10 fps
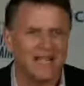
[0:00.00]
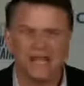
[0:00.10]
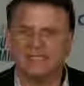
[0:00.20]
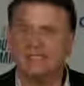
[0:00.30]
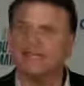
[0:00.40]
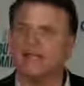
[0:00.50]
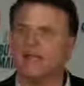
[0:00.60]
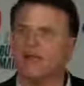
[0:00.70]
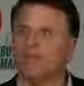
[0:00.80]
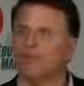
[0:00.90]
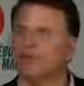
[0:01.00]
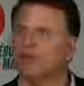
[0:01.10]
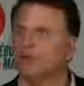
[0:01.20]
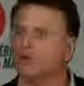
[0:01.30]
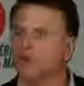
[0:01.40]
And it seemed like
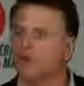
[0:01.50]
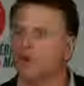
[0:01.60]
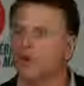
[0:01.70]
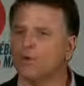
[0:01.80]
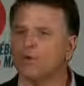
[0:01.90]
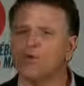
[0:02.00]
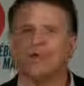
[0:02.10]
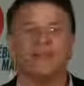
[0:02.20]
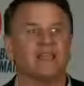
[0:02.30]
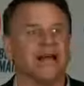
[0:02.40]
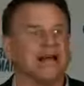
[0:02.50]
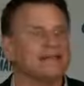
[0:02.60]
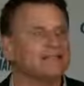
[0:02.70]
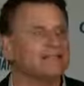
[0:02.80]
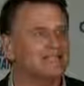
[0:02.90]
everybody who you phoned, the
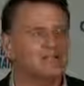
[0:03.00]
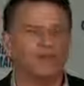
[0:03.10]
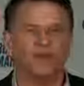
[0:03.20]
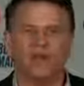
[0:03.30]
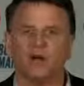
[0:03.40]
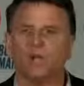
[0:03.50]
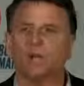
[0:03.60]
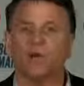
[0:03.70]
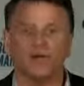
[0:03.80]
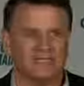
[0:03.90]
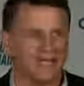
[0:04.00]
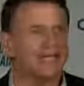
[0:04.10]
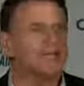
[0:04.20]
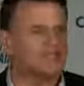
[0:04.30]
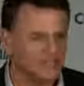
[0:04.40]
last digit in their number was
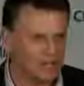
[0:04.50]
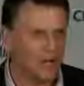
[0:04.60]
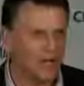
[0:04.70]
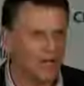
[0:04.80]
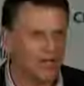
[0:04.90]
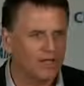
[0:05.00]
a 0.